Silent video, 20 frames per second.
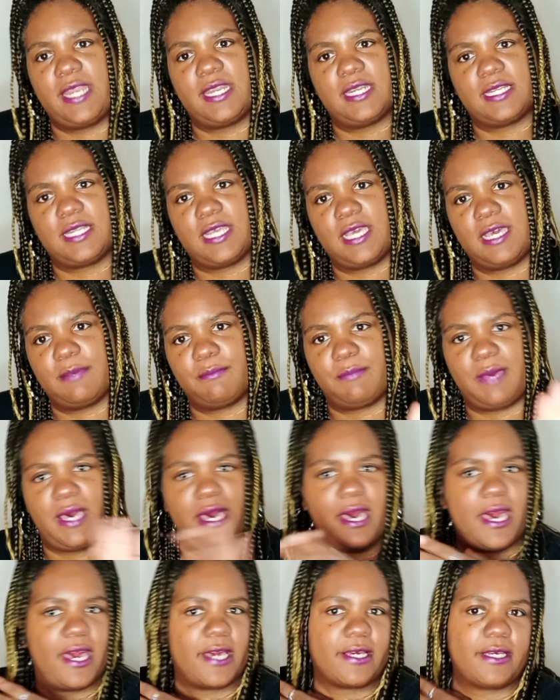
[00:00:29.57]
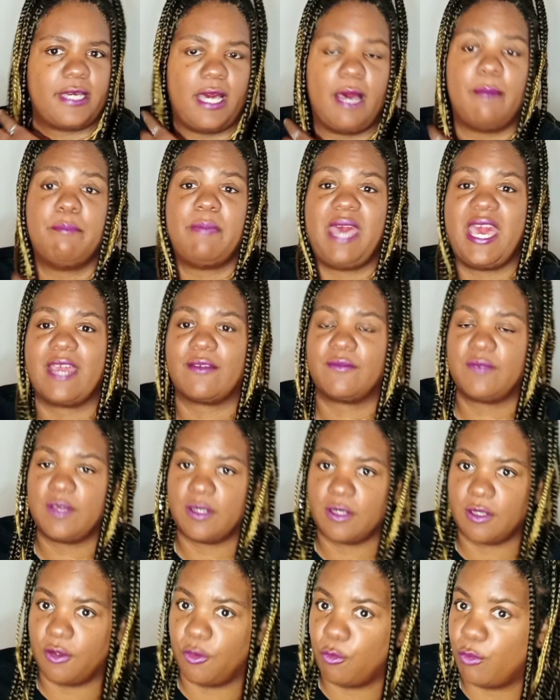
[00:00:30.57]
that my comeback
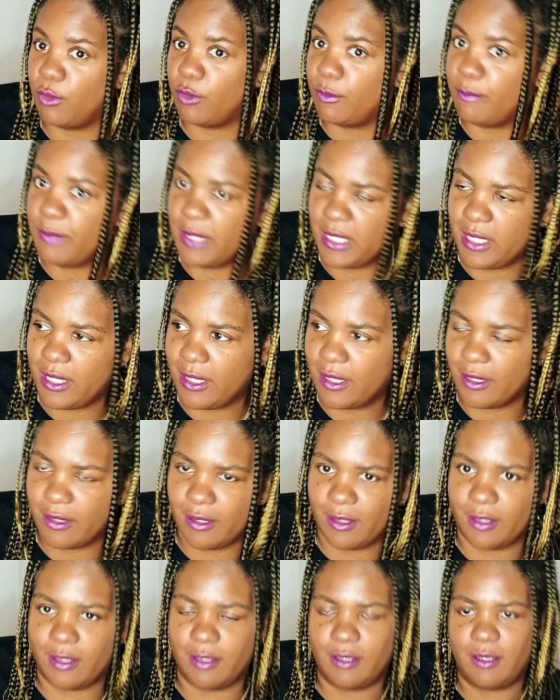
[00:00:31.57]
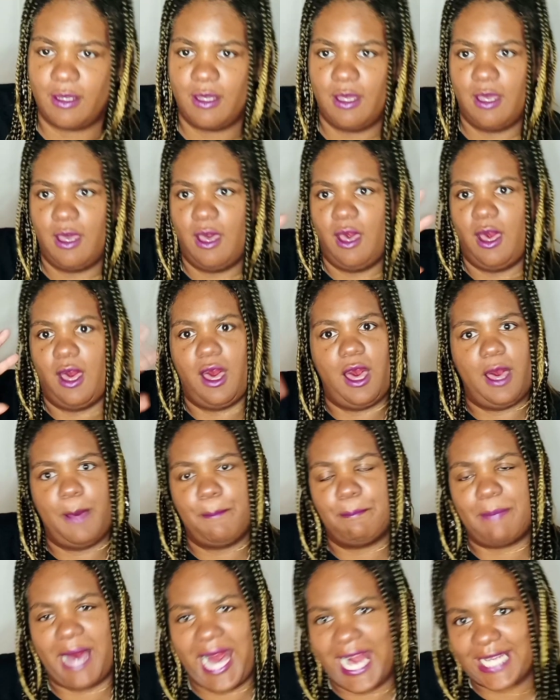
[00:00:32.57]
video would be
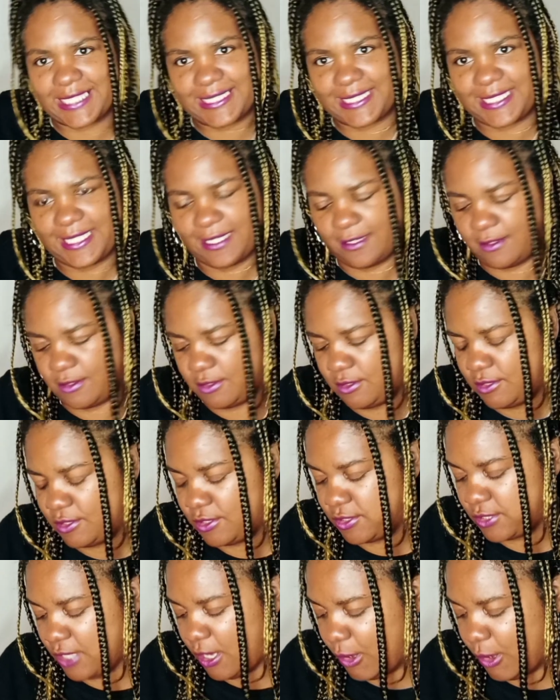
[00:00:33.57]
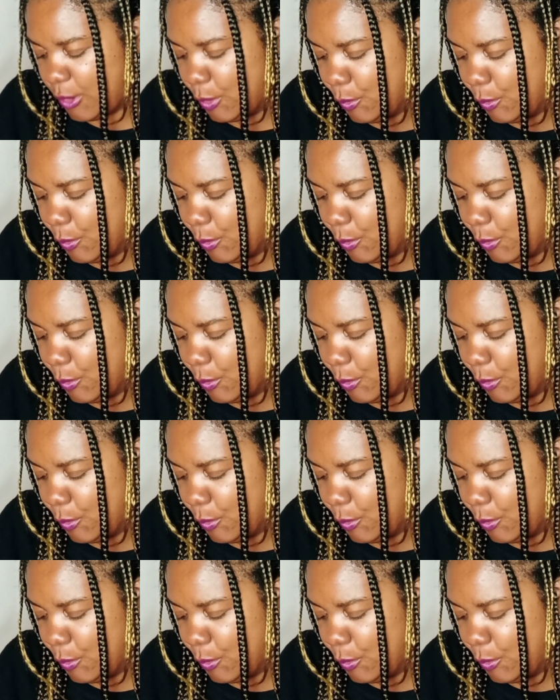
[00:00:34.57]
unboxing. So